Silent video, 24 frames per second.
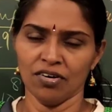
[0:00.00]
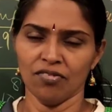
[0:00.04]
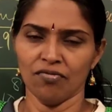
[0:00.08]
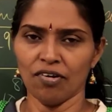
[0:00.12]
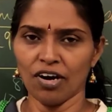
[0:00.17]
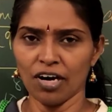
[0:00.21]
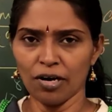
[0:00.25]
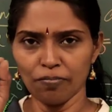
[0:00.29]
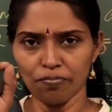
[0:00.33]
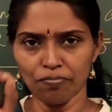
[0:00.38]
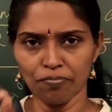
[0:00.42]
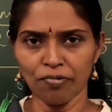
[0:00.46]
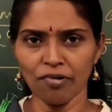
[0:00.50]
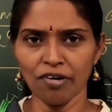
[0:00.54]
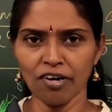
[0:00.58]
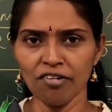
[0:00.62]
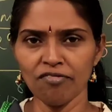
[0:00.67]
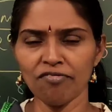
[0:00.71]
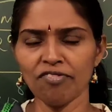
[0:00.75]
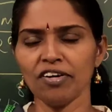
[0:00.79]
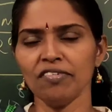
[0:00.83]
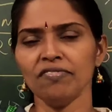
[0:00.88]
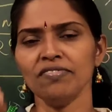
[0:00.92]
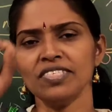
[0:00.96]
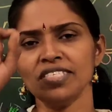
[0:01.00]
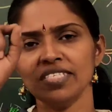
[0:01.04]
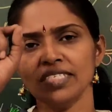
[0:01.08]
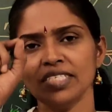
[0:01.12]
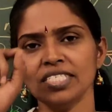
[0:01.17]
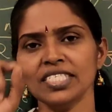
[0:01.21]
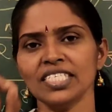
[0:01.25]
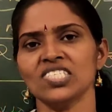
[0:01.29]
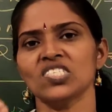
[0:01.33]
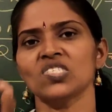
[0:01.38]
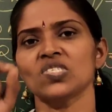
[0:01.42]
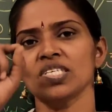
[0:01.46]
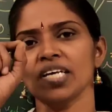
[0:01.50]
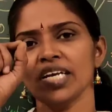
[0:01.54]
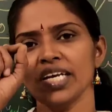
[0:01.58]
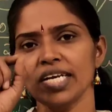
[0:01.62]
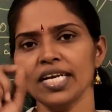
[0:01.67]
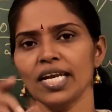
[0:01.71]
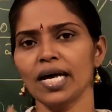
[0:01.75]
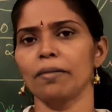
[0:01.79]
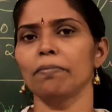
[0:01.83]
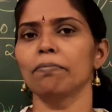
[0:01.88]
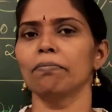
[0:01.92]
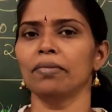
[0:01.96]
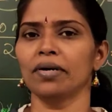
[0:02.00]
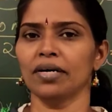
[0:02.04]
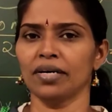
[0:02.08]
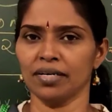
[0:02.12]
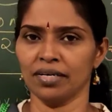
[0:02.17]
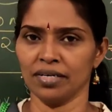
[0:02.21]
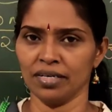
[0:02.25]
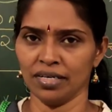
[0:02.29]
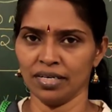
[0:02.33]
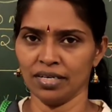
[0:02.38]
1.5 is just a number.